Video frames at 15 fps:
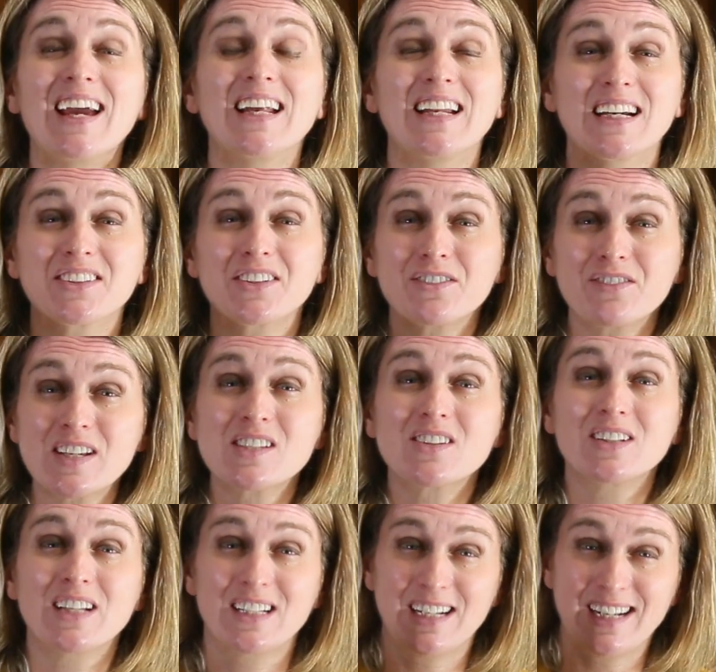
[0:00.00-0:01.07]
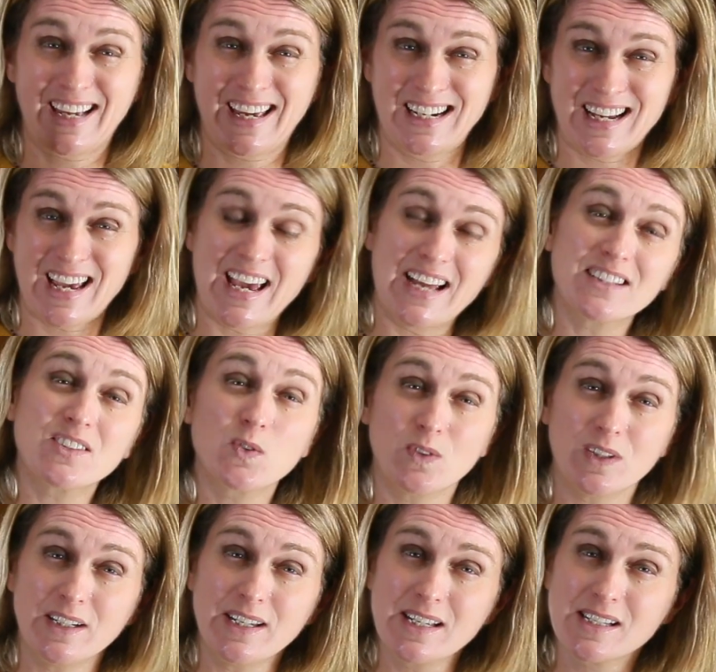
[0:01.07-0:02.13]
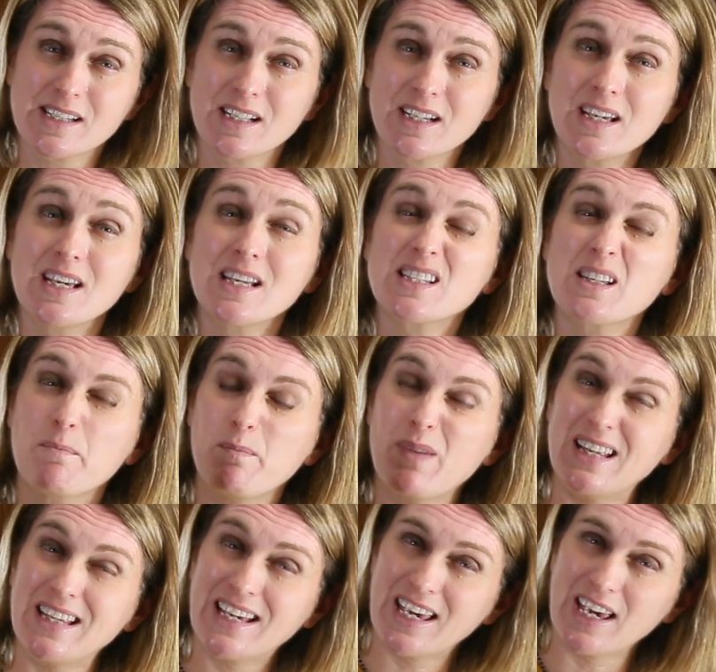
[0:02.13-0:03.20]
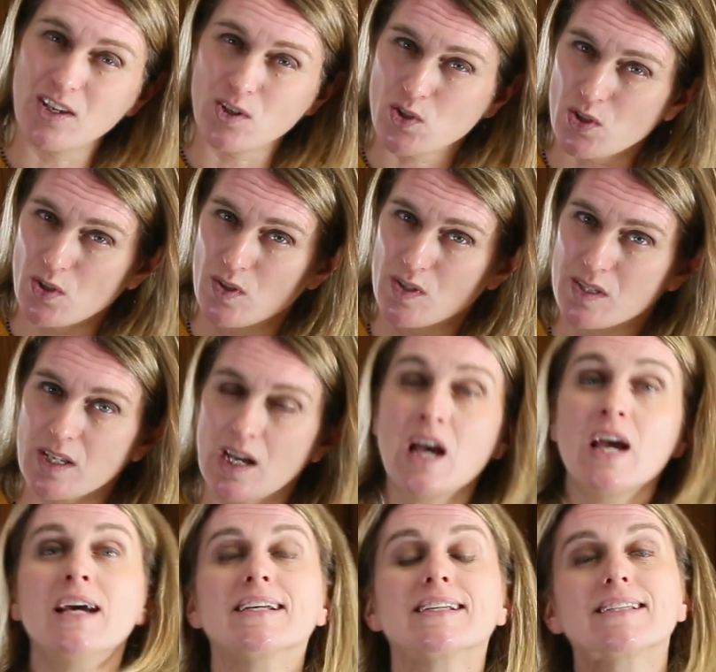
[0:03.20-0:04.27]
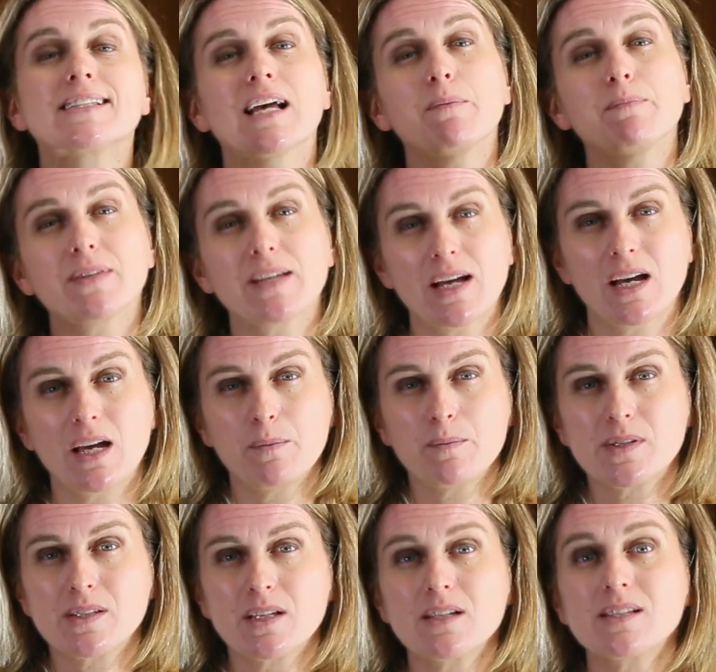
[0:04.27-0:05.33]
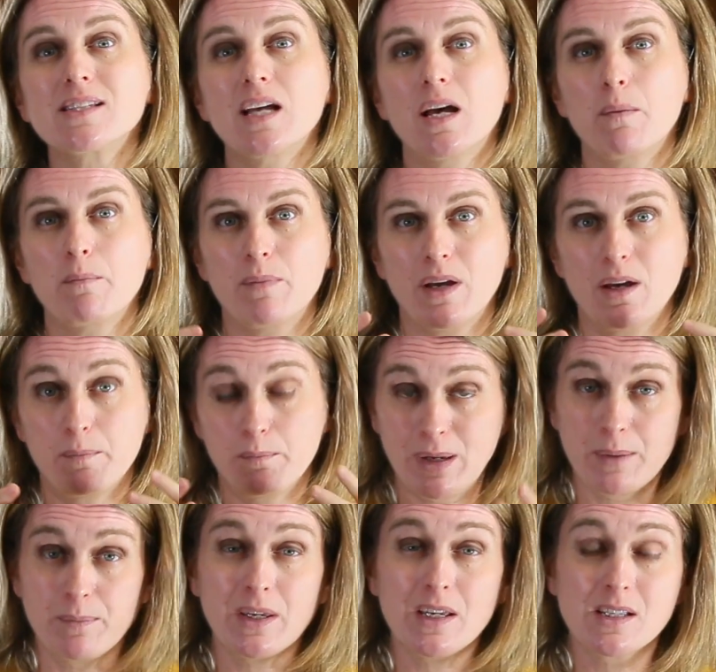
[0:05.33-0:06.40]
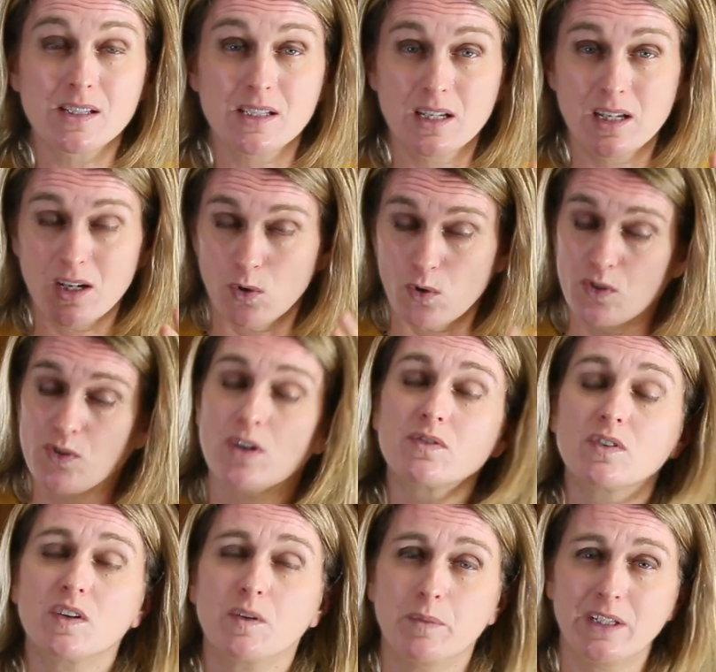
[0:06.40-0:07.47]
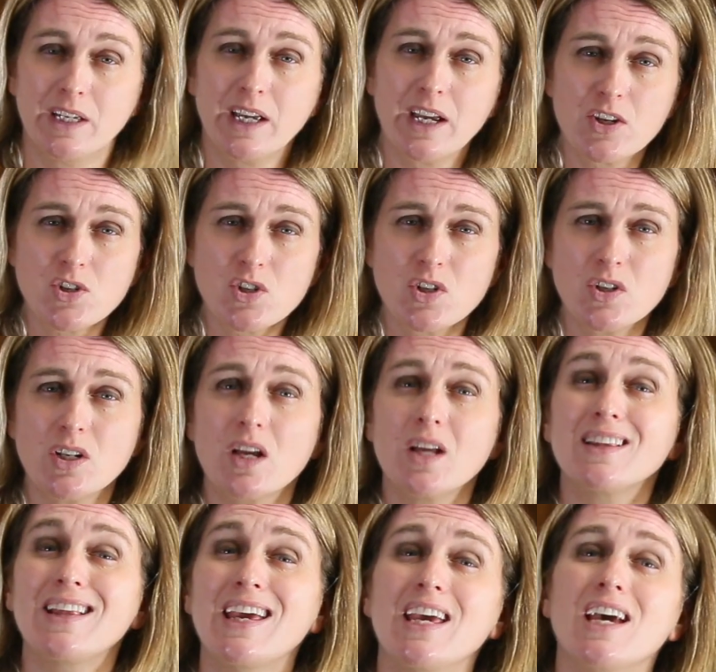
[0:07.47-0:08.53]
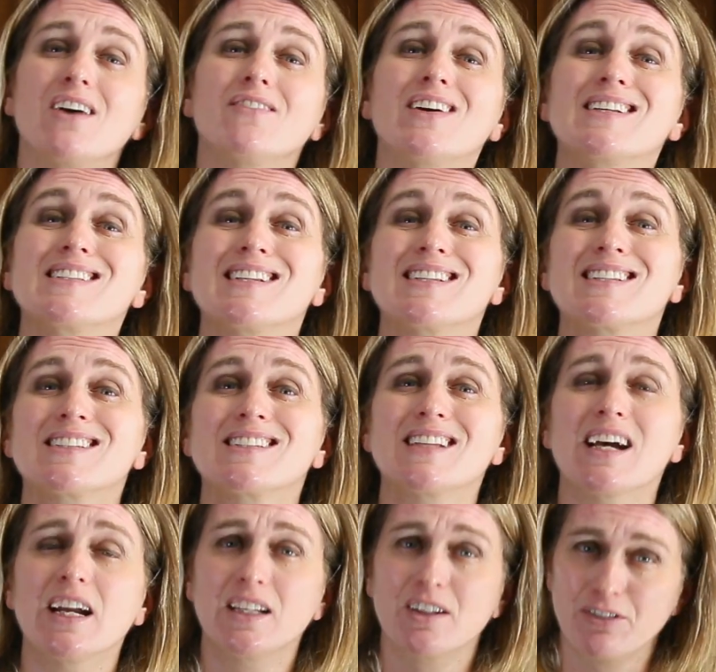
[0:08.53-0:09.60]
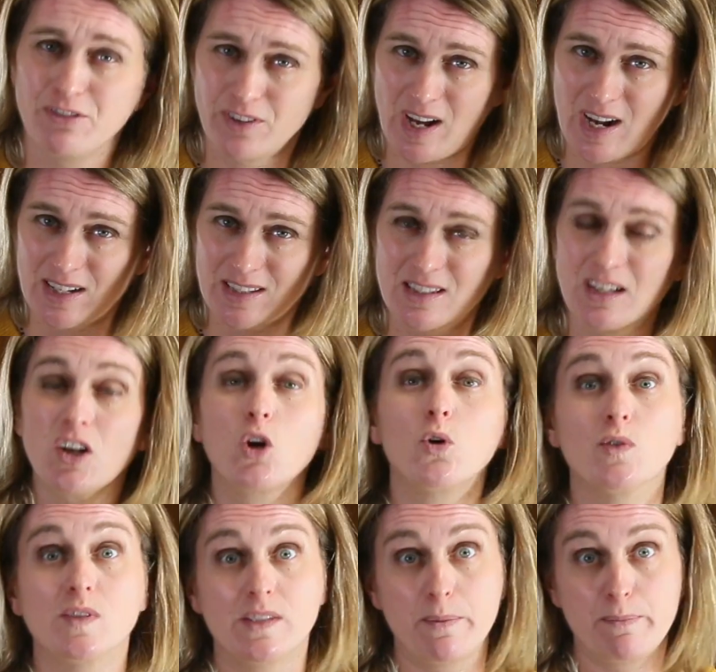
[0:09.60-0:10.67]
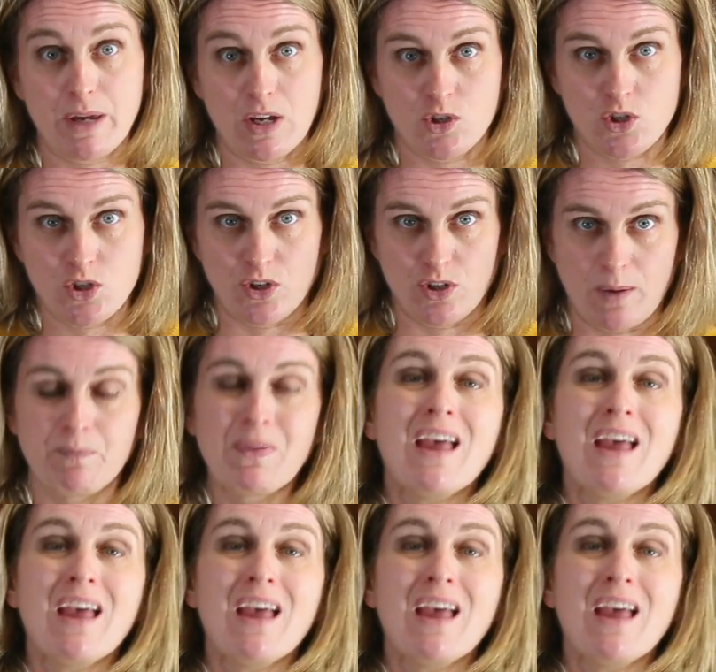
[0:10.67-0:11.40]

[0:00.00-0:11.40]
Another reason that I can add to the list is medications. Sometimes some babies or toddler medication, they have as a side effect constipation.